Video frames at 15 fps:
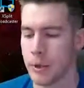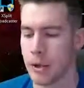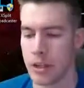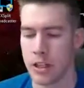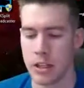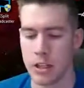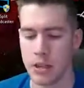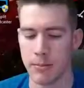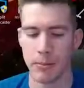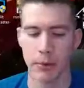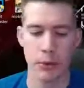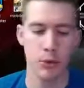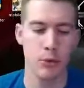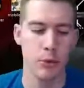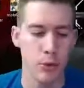On the
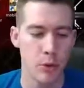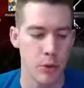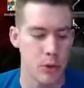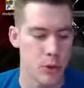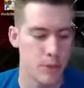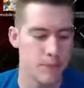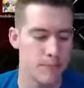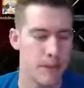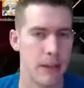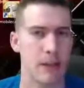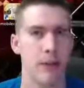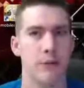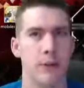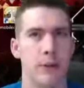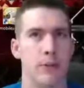blue
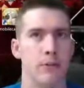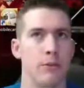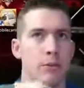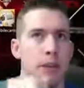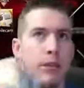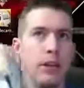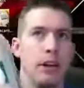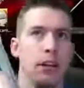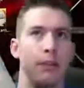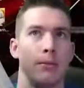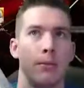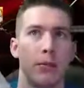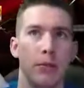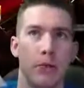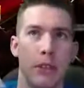microphones, I've got the
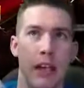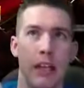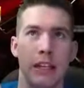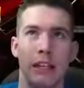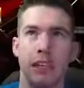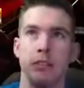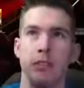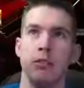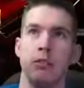blue Yeti